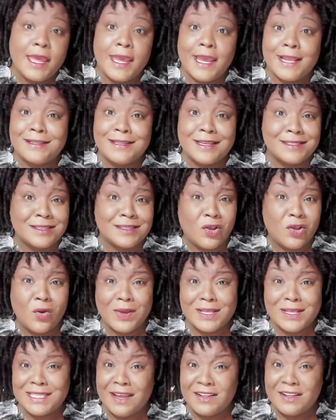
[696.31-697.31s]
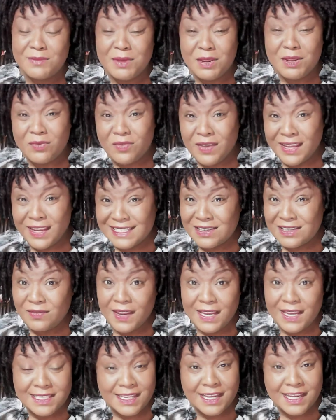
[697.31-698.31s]
Any ideas that the
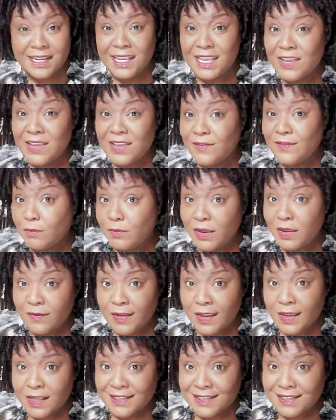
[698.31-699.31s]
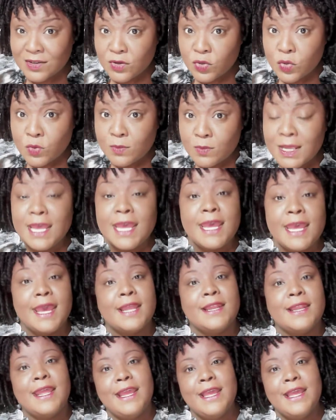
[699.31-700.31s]
group comes up with, you'll have a group
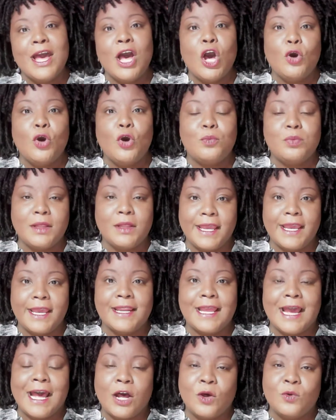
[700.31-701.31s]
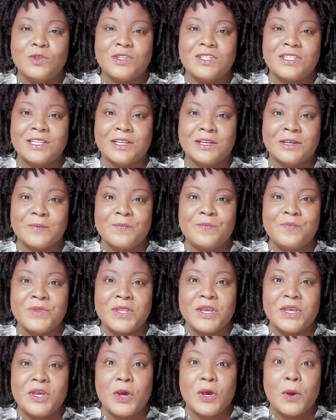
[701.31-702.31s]
committee leader who will
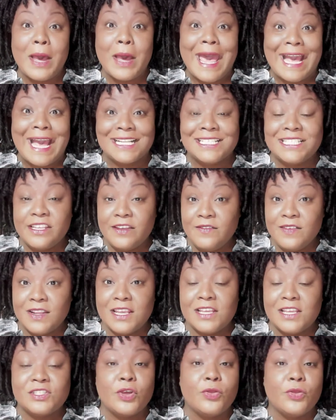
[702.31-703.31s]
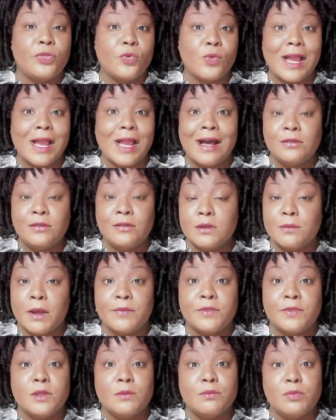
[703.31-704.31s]
present those ideas
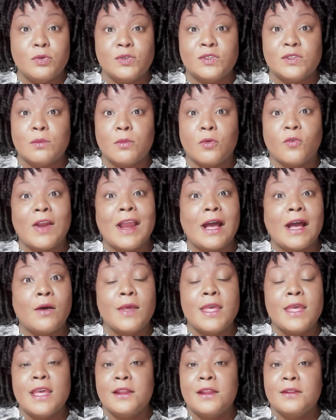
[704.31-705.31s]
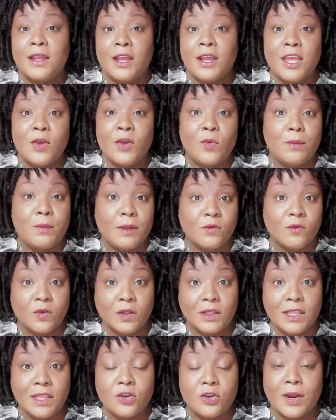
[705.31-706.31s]
to a specific person within the management
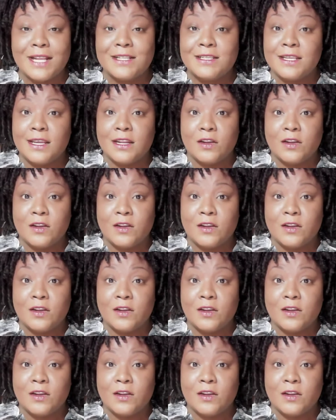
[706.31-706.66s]
team